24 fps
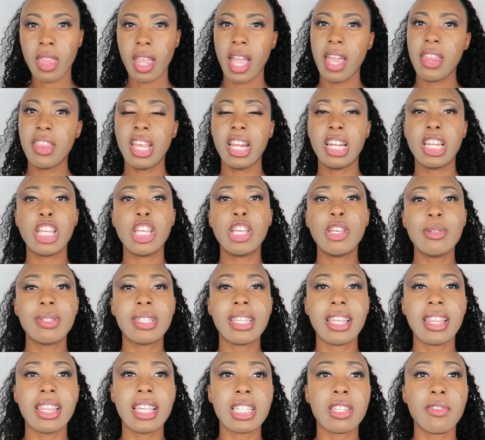And then
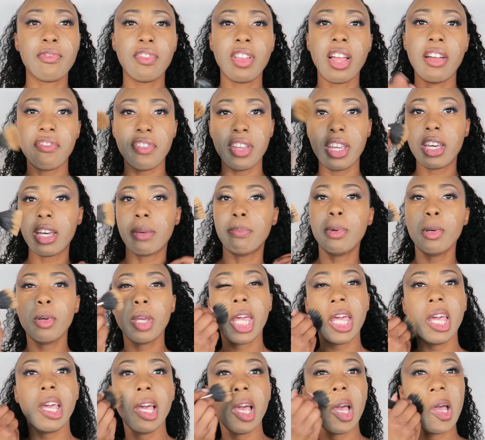using this fluffy
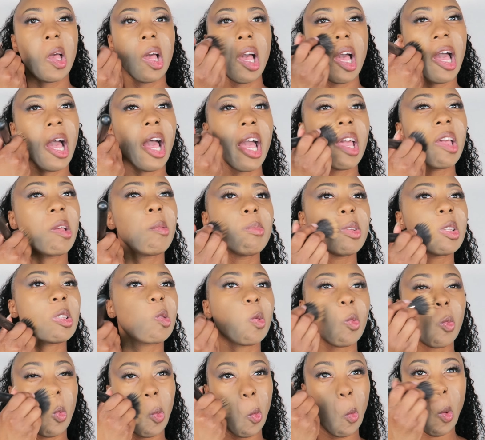kabuki, I am just
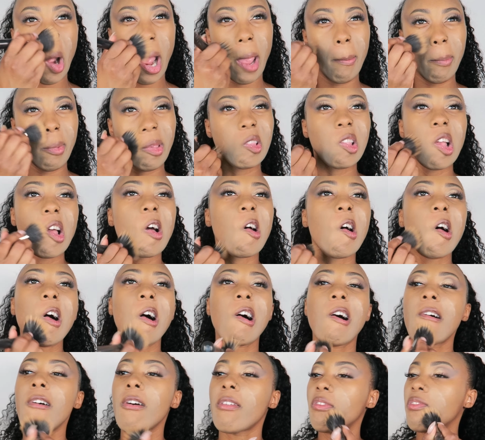wiping that
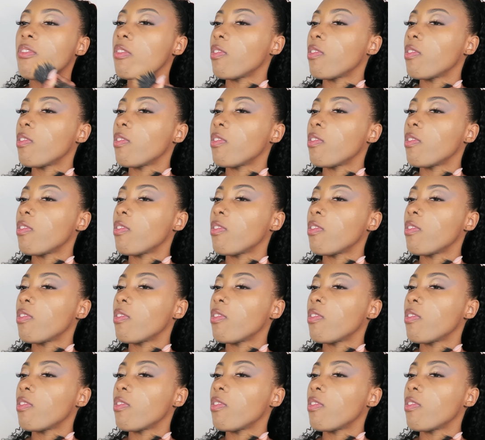off.